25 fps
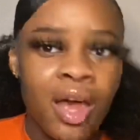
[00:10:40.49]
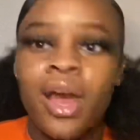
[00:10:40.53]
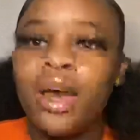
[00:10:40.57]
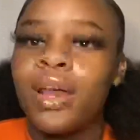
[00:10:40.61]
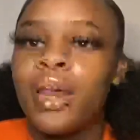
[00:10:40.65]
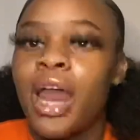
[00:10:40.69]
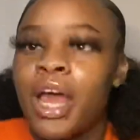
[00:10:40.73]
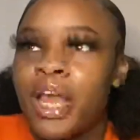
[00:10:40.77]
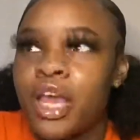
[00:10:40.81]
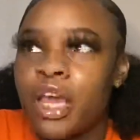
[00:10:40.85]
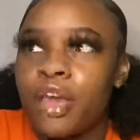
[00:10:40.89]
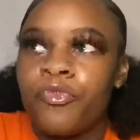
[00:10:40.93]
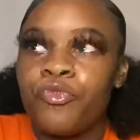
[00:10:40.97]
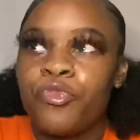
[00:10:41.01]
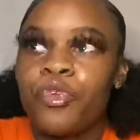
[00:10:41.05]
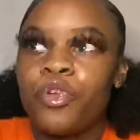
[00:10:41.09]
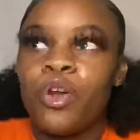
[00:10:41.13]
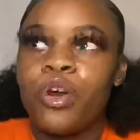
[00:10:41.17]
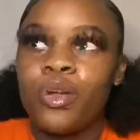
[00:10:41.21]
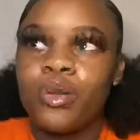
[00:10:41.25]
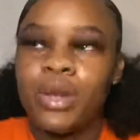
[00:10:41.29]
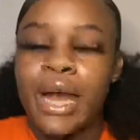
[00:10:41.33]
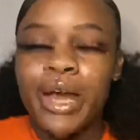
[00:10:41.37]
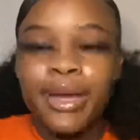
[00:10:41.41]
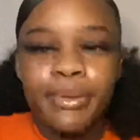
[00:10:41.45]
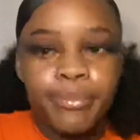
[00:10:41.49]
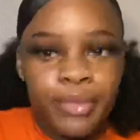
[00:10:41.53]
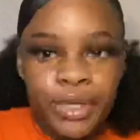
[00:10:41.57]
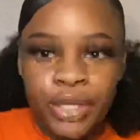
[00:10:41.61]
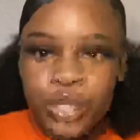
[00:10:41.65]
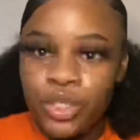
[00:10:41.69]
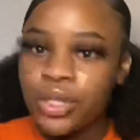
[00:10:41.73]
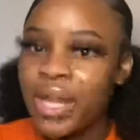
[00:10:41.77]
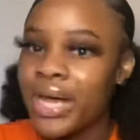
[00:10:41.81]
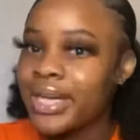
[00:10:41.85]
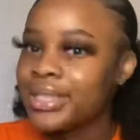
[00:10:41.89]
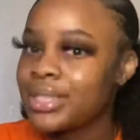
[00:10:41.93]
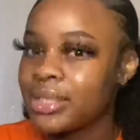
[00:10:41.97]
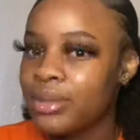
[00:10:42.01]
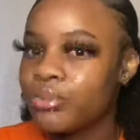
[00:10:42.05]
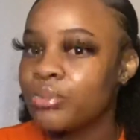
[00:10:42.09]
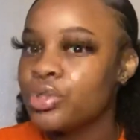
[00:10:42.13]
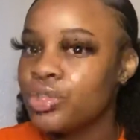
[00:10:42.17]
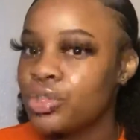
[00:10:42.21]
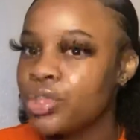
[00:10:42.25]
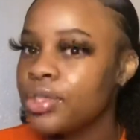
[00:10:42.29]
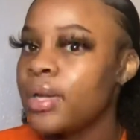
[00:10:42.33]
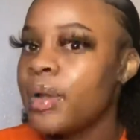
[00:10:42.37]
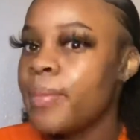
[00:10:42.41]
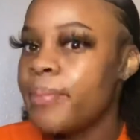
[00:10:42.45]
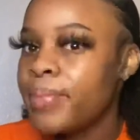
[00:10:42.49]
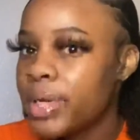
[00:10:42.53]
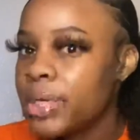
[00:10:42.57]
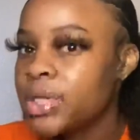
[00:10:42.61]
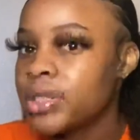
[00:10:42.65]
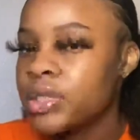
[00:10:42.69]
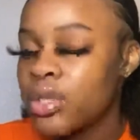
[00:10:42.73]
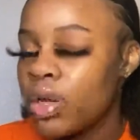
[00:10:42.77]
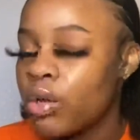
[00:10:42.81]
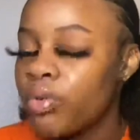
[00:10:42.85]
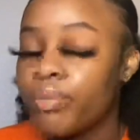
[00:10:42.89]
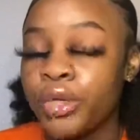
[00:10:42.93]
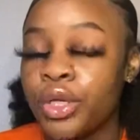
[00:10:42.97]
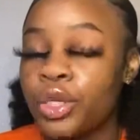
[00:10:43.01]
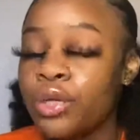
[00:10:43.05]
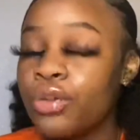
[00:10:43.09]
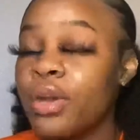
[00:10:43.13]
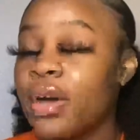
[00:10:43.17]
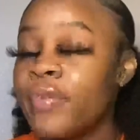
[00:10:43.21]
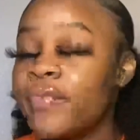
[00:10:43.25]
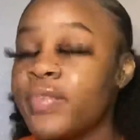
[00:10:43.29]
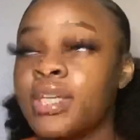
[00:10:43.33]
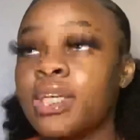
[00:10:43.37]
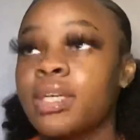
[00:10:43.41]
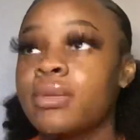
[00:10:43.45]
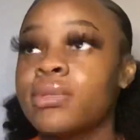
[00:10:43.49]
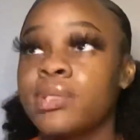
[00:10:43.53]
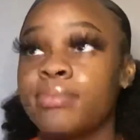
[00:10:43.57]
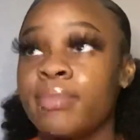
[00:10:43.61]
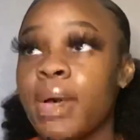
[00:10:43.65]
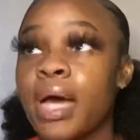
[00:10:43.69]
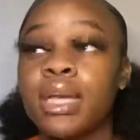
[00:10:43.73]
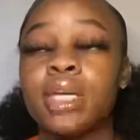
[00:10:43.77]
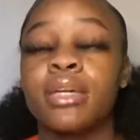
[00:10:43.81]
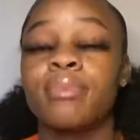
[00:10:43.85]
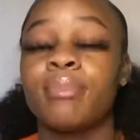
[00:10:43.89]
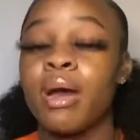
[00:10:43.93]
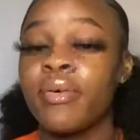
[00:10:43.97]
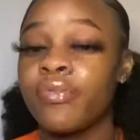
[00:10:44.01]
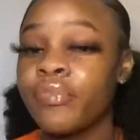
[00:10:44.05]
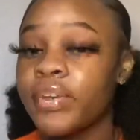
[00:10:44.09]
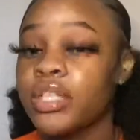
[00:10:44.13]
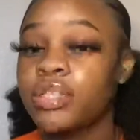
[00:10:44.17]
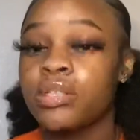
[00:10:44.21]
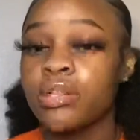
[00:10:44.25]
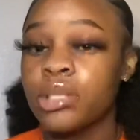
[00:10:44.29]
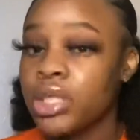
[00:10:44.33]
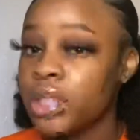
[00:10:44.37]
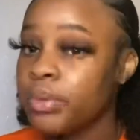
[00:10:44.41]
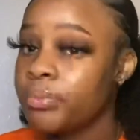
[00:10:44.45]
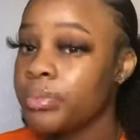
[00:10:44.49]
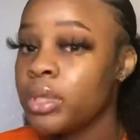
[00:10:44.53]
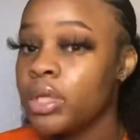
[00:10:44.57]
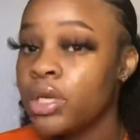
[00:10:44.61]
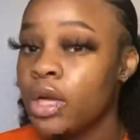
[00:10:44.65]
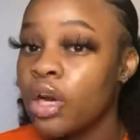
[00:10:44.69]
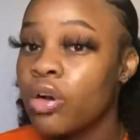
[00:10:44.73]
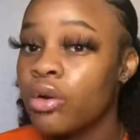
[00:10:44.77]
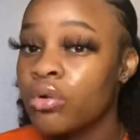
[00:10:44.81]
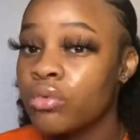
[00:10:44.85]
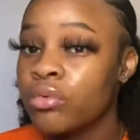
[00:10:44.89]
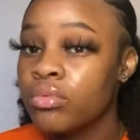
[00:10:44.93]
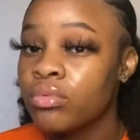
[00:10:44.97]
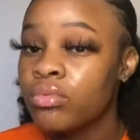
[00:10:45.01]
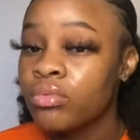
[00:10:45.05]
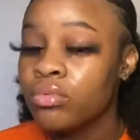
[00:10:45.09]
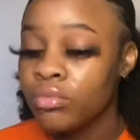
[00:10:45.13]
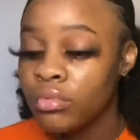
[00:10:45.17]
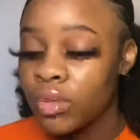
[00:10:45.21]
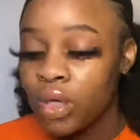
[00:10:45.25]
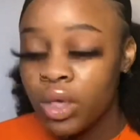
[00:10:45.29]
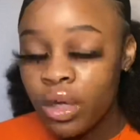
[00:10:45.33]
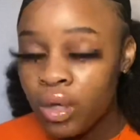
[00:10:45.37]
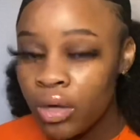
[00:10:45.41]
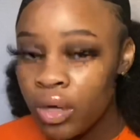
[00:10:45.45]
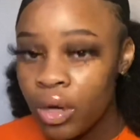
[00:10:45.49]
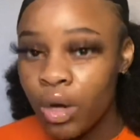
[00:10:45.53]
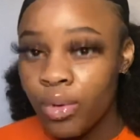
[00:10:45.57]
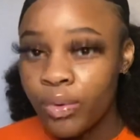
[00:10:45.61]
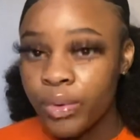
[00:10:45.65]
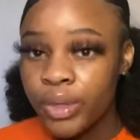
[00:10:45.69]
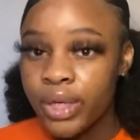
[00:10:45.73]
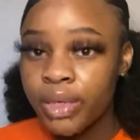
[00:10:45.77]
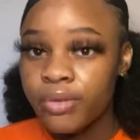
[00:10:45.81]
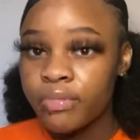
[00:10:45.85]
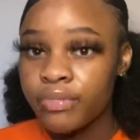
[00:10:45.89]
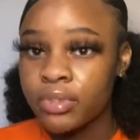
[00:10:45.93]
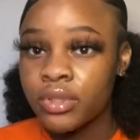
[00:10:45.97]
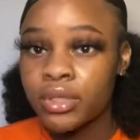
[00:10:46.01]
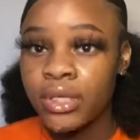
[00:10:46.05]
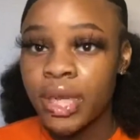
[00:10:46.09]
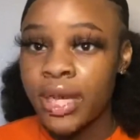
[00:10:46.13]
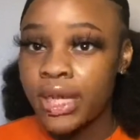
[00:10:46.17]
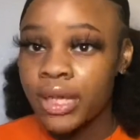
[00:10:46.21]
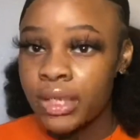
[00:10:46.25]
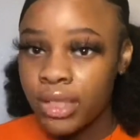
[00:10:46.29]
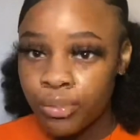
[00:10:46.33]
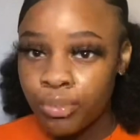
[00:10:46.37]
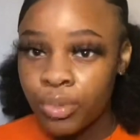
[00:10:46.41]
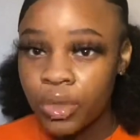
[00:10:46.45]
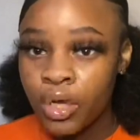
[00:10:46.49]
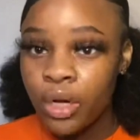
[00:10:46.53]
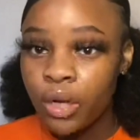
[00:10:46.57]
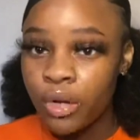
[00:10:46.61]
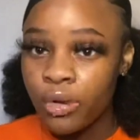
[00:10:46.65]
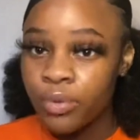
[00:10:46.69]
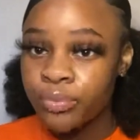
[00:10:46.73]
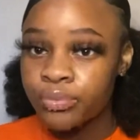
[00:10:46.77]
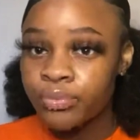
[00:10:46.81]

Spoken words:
Like, if you don't like me, that's something you should have been told me. You're not gonna keep smiling in my face, so let me know, or whatever. Like, let me know.